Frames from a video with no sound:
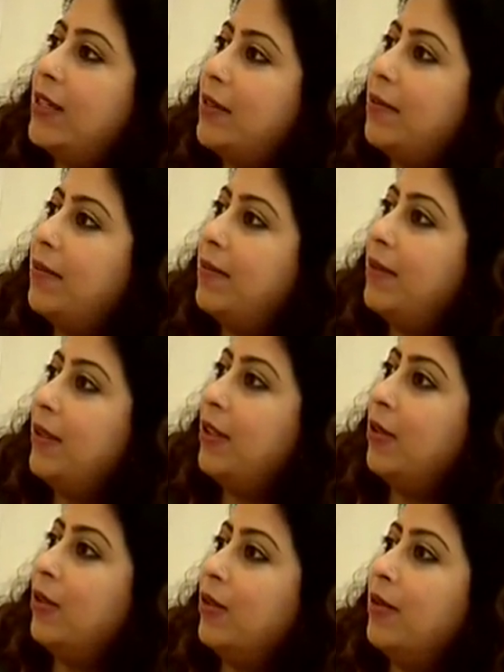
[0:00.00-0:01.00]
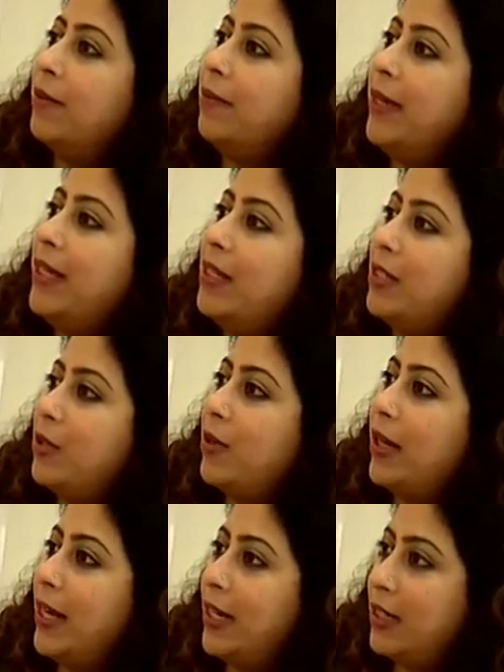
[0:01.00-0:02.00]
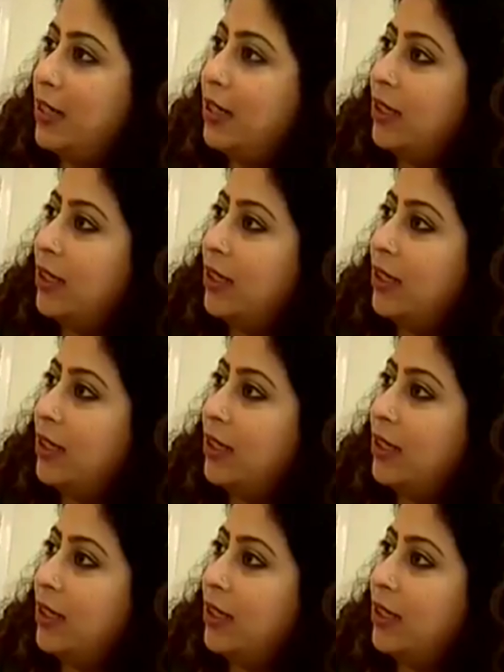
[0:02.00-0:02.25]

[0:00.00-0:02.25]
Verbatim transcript: as a you know the means to an end,